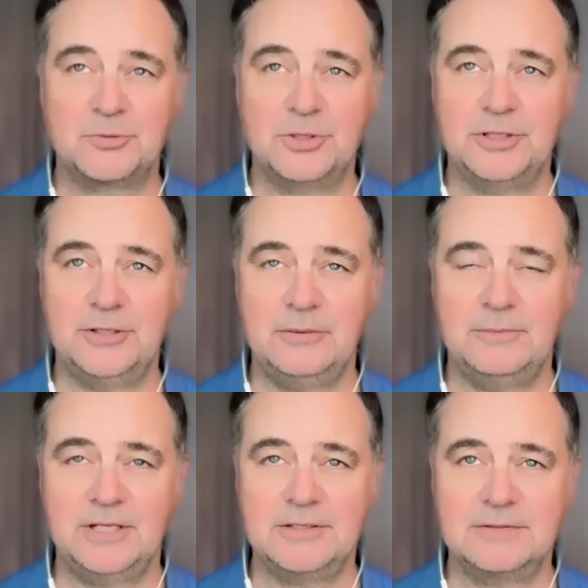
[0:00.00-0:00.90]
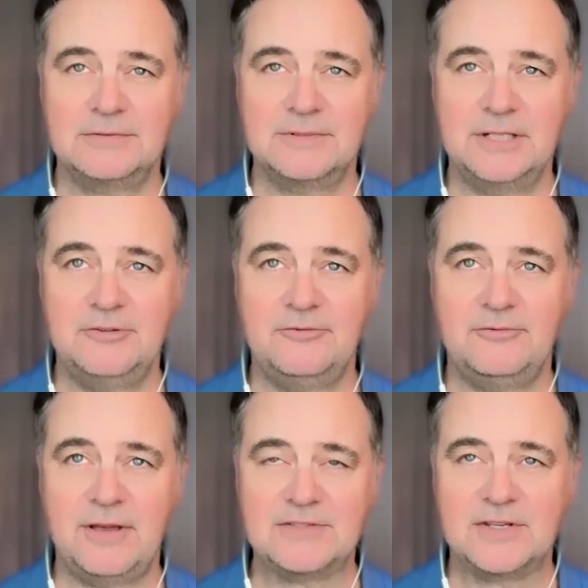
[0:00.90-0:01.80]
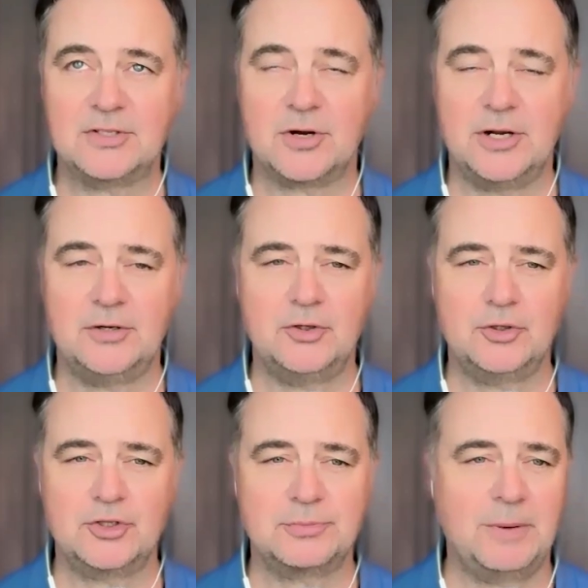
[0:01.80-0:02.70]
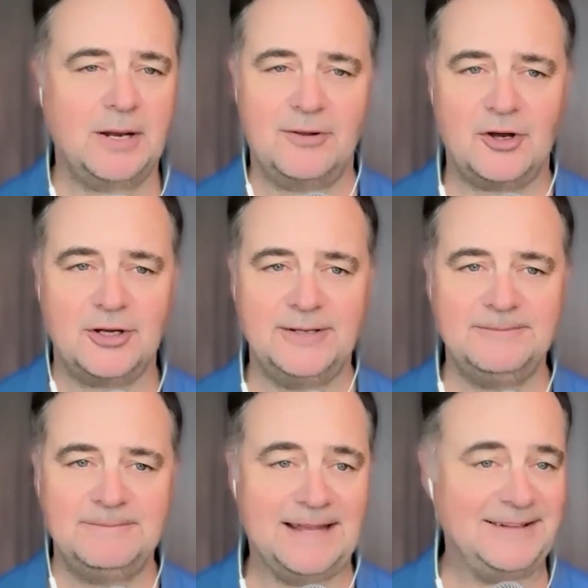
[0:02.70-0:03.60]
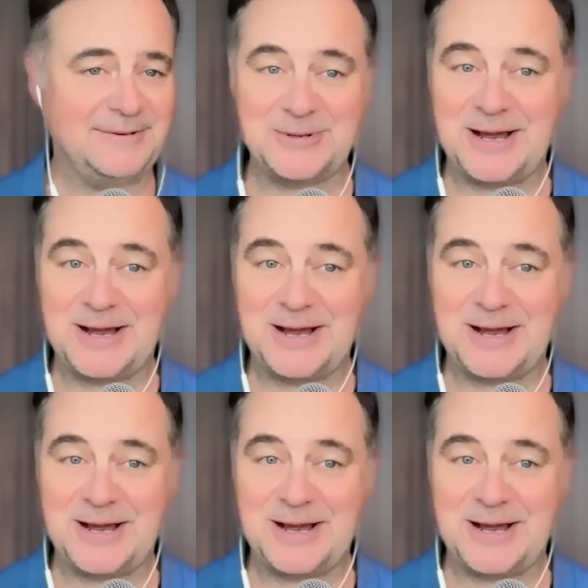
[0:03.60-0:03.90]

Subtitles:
That's really good because if, as a trainer, you're just monologuing and you're